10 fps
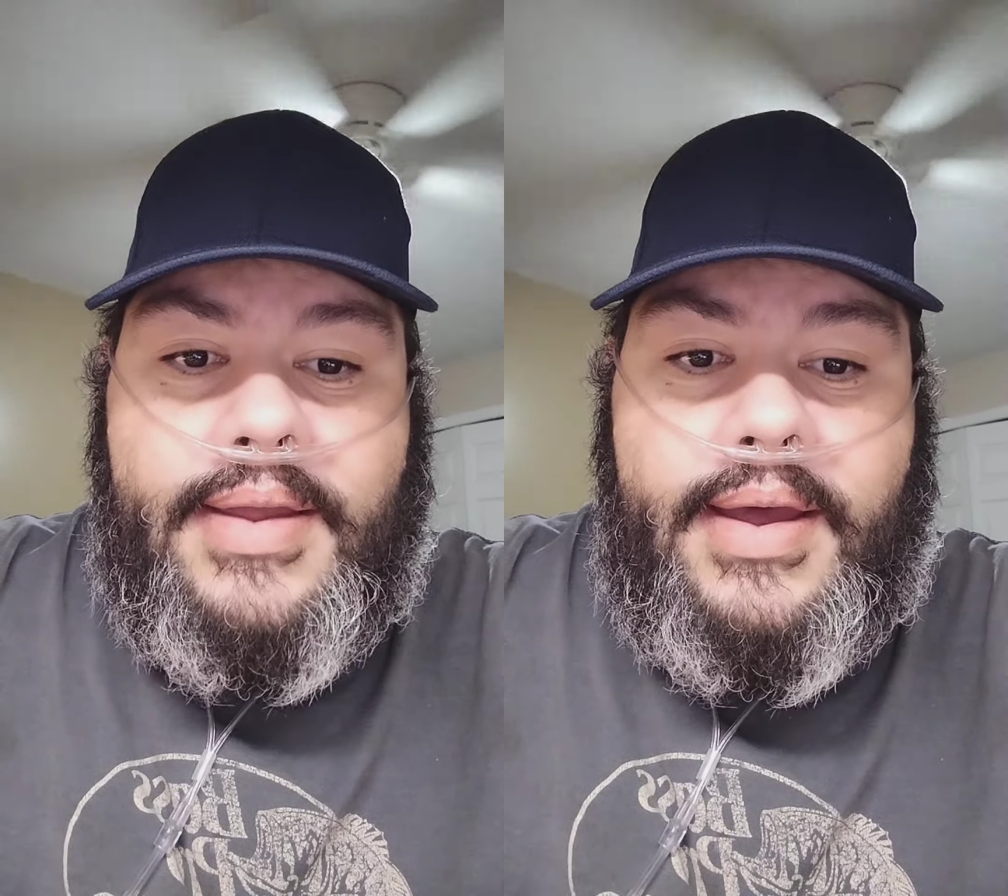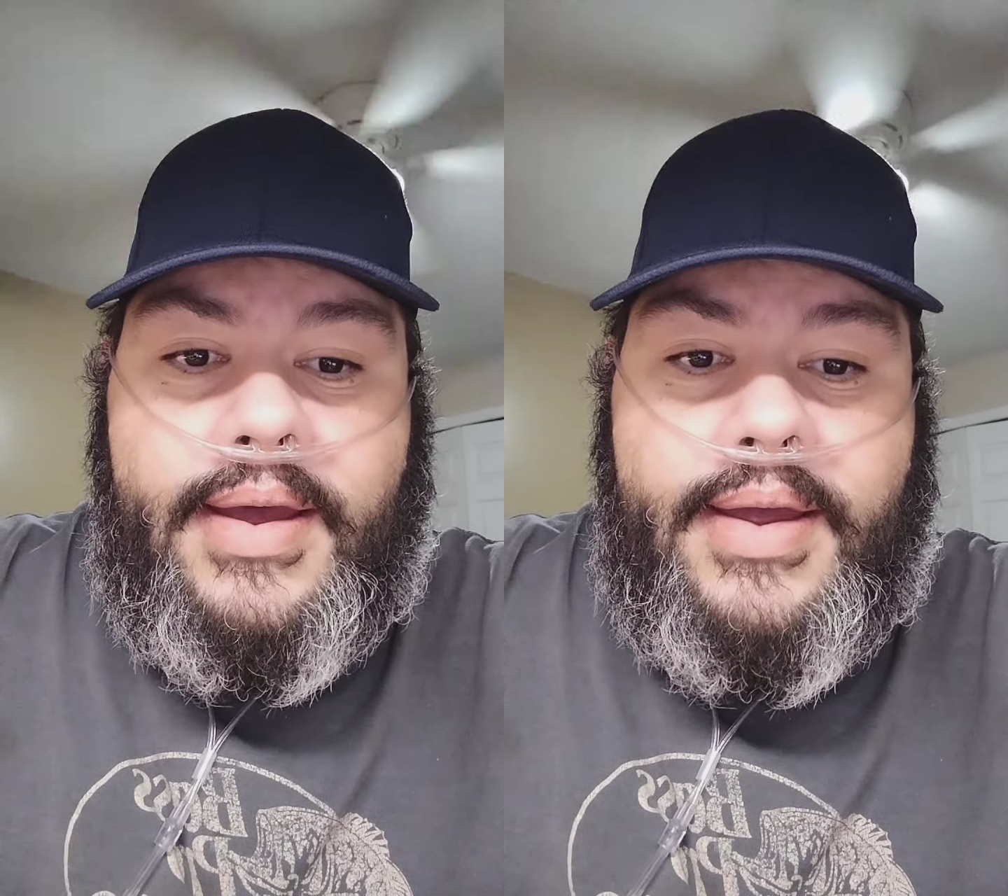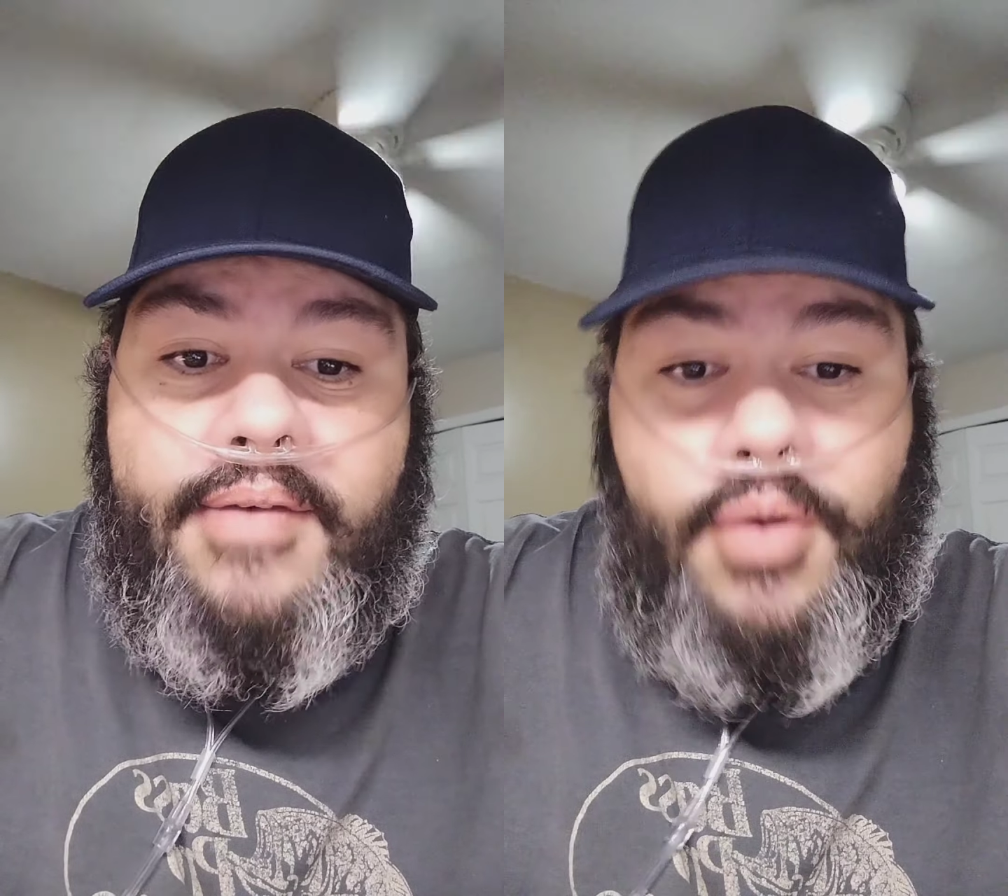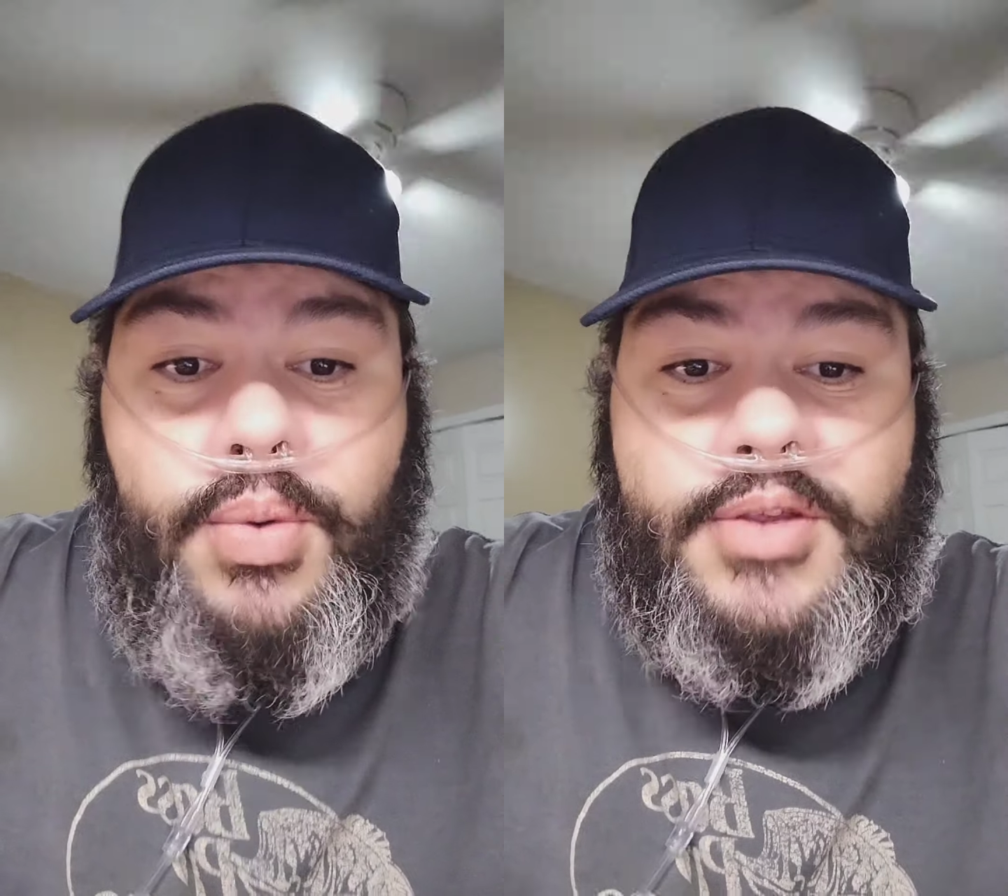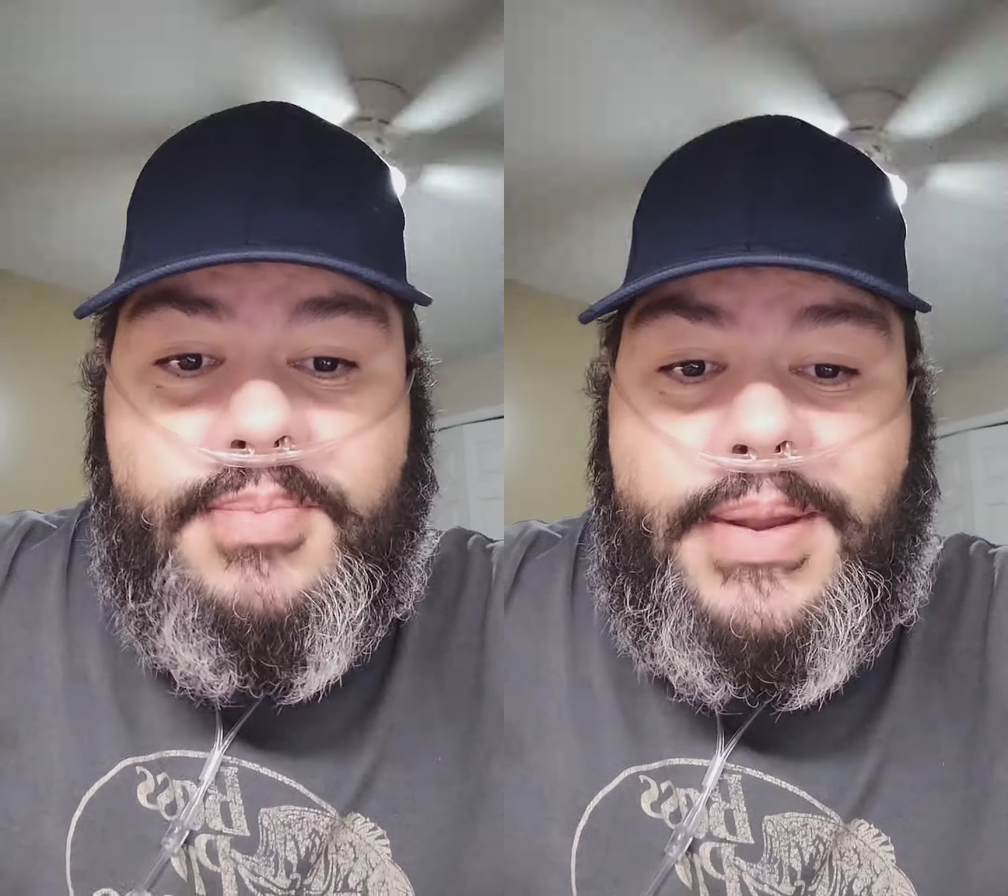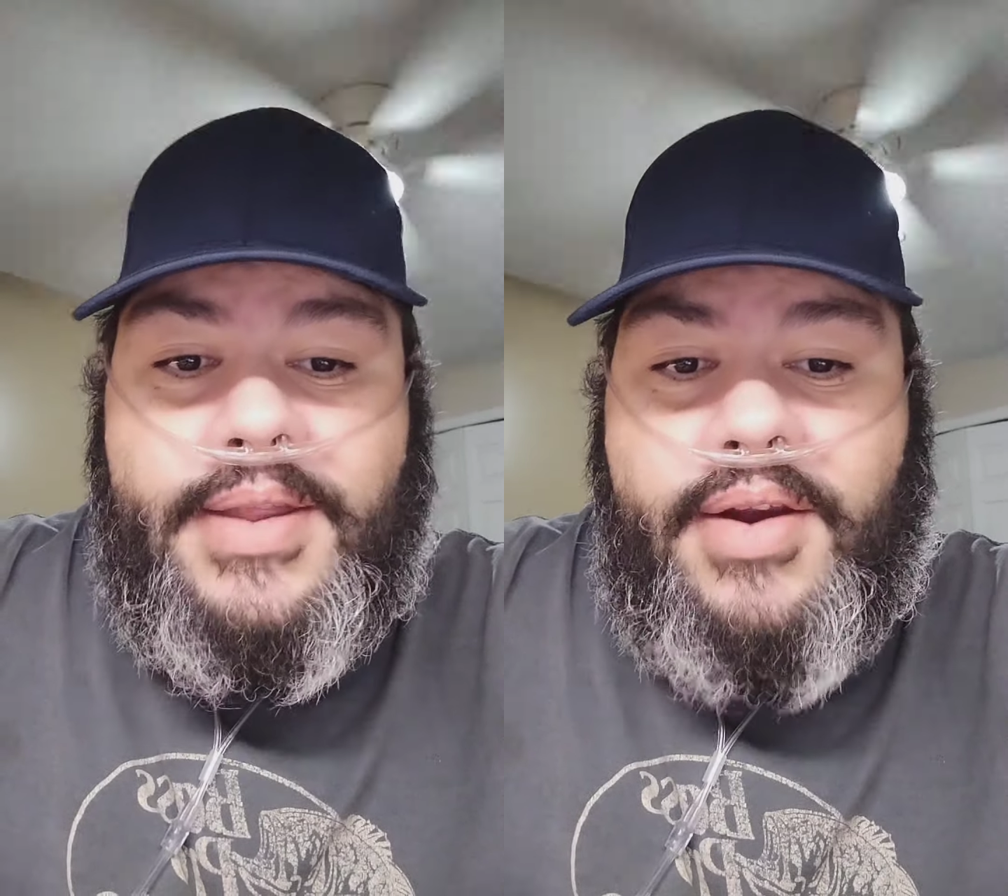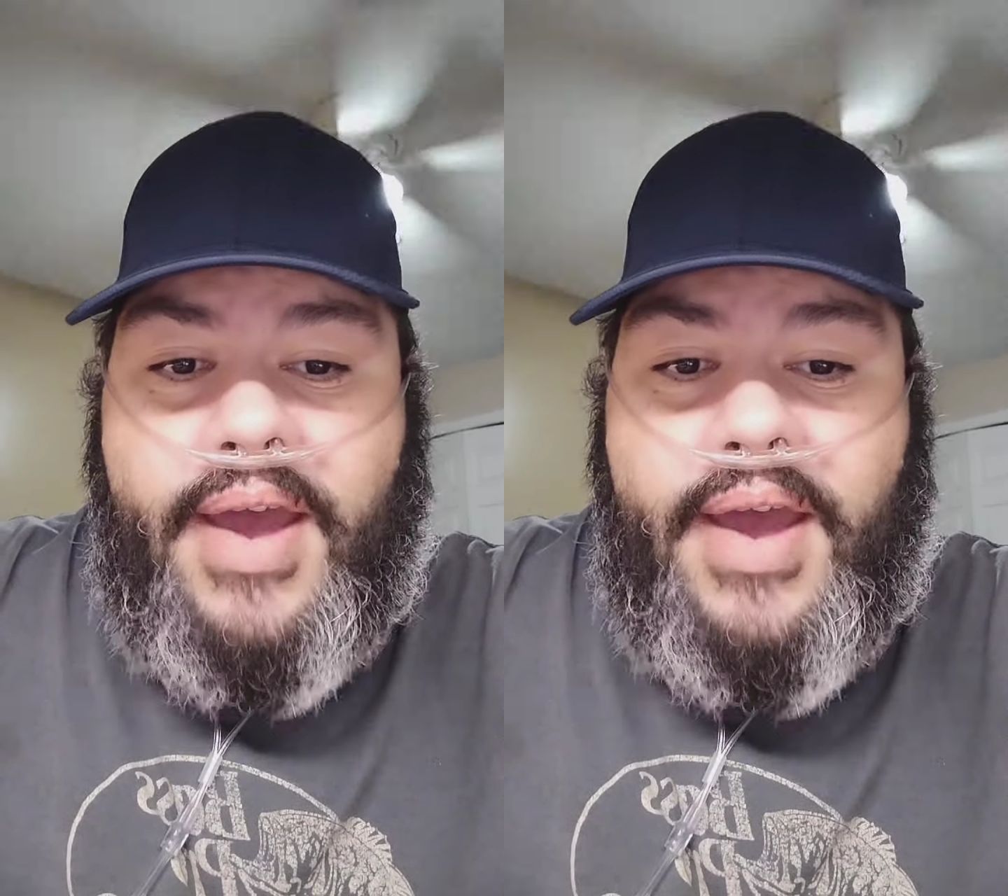have always been there,